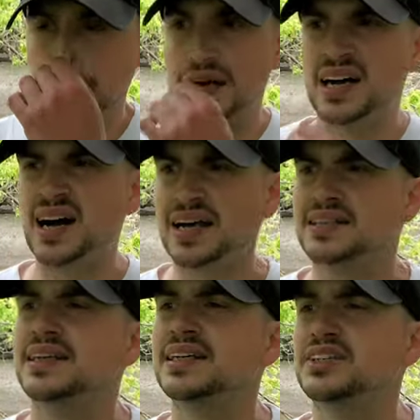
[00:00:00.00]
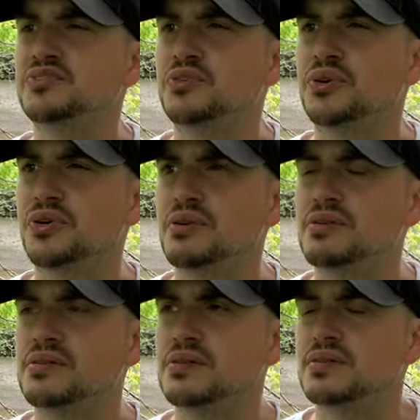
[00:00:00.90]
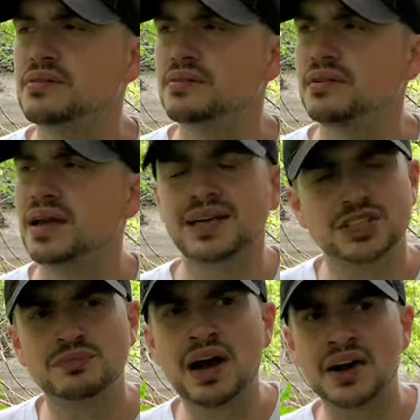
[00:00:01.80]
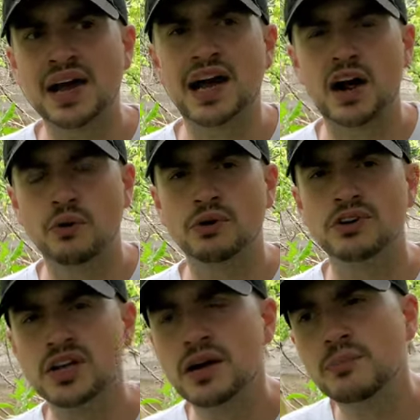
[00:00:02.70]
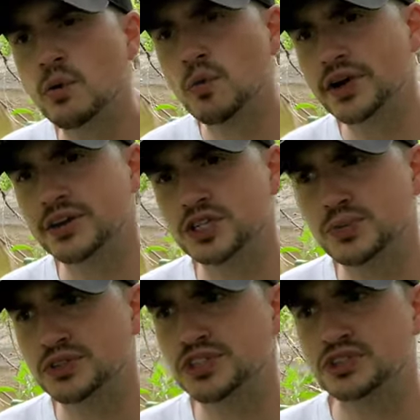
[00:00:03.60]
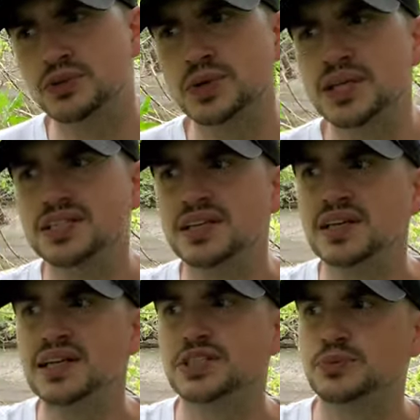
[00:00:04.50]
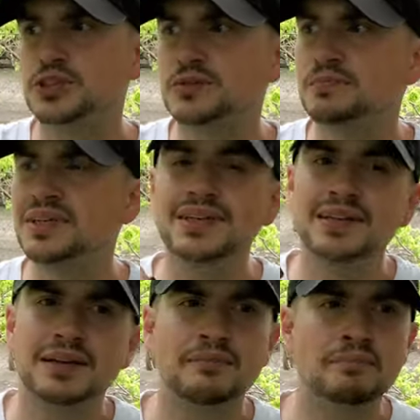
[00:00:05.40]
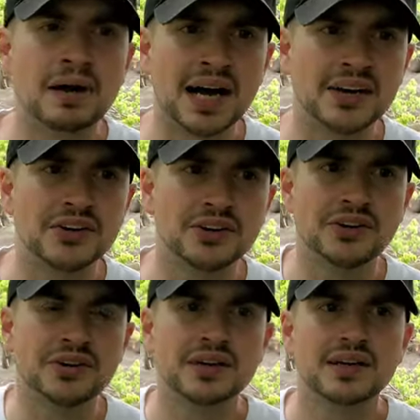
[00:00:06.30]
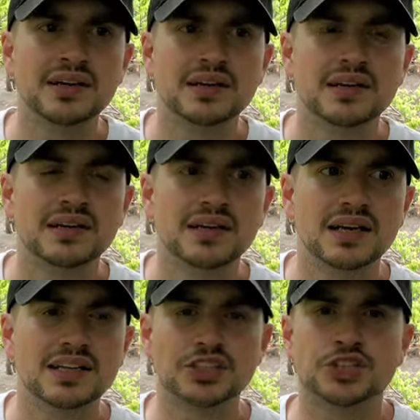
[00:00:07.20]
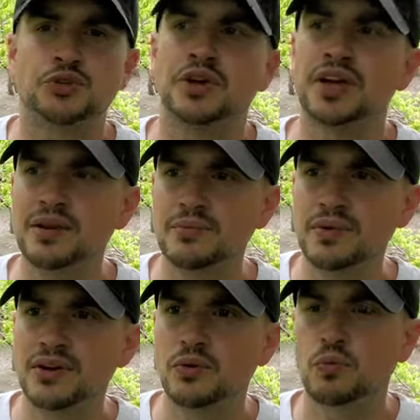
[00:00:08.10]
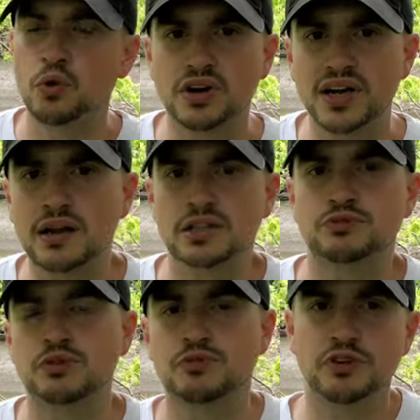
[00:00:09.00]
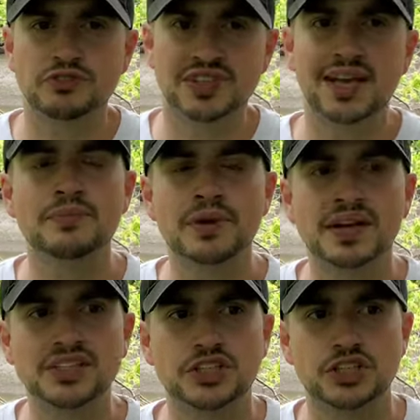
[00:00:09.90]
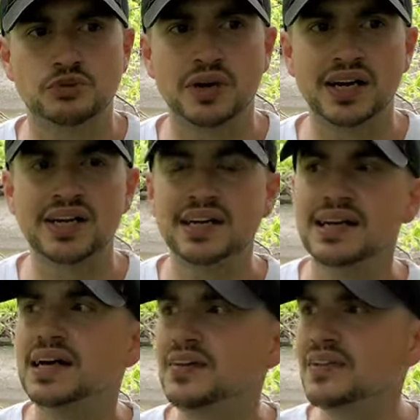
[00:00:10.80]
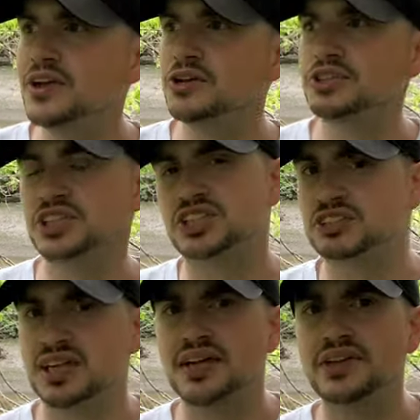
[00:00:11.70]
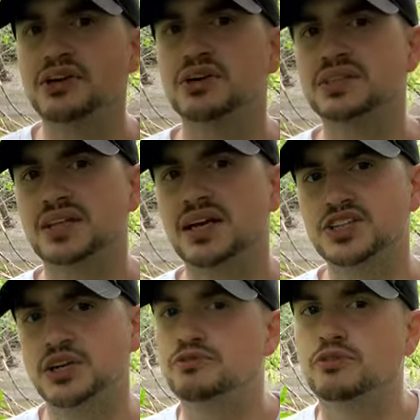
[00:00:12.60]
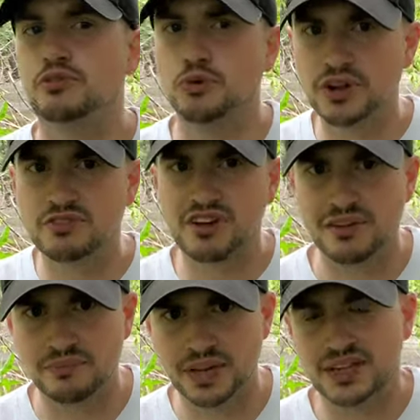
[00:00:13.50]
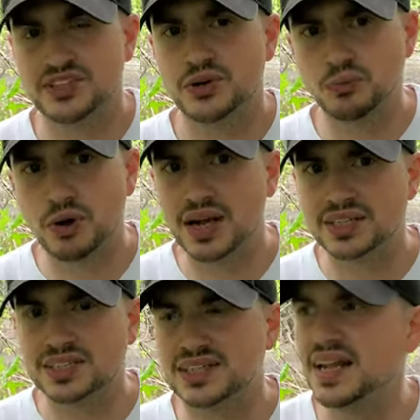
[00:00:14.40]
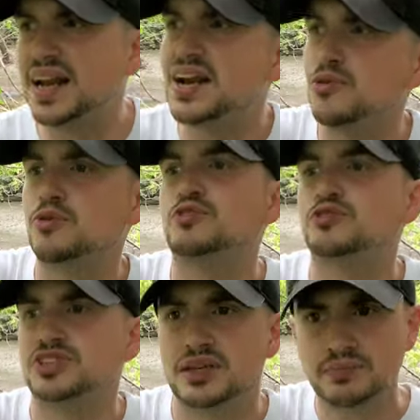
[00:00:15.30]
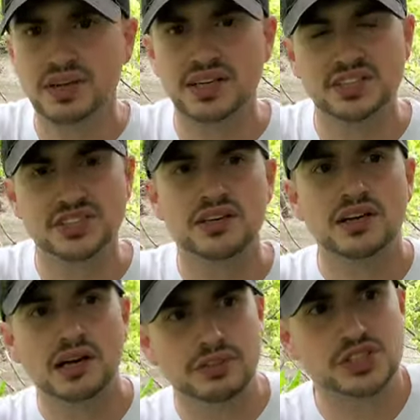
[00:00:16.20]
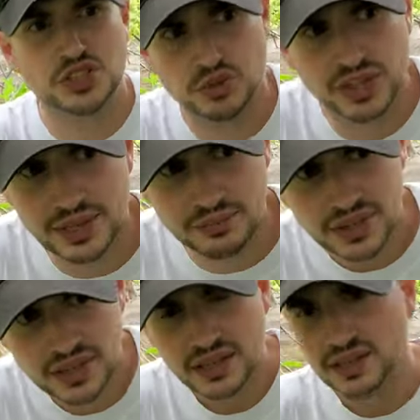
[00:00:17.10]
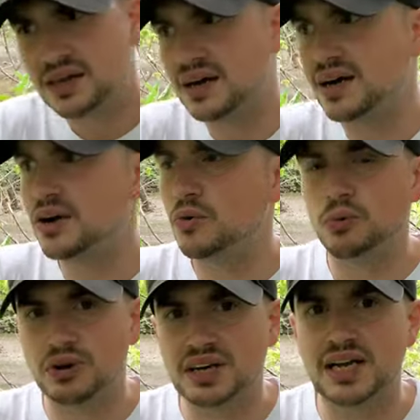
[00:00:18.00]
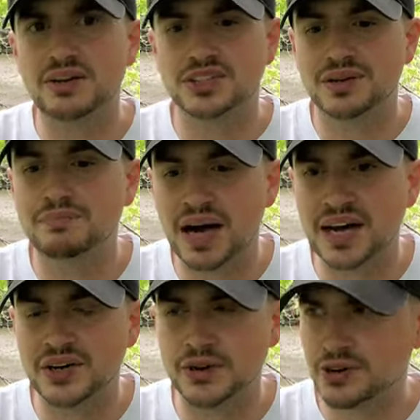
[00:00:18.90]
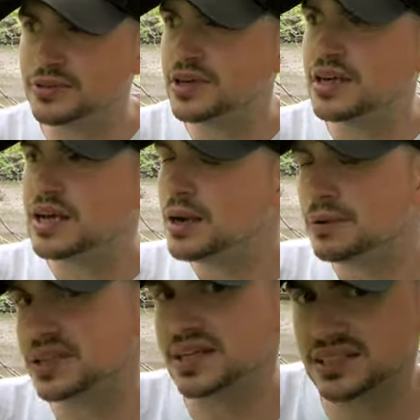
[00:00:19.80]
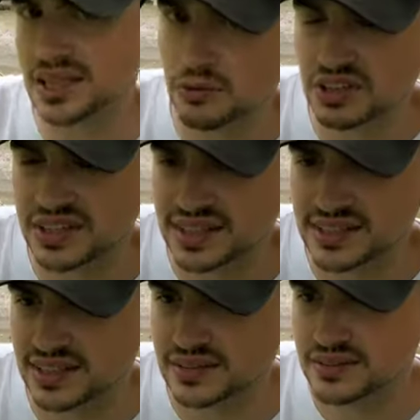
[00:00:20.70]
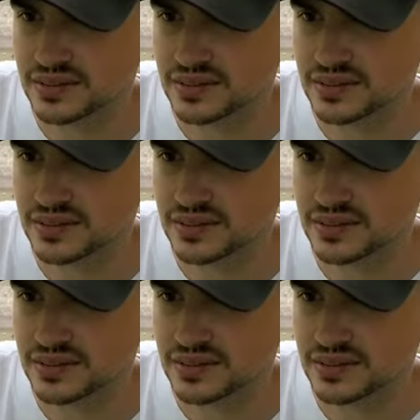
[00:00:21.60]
I think it's for X amount of hours, but what you're supposed to do is, it's supposed to be monitored extreme workouts for 15 minutes straight, and then you just stand there at attention for 45 minutes and rest, and then another 15 minutes of extreme workouts monitored. But that's not what they did.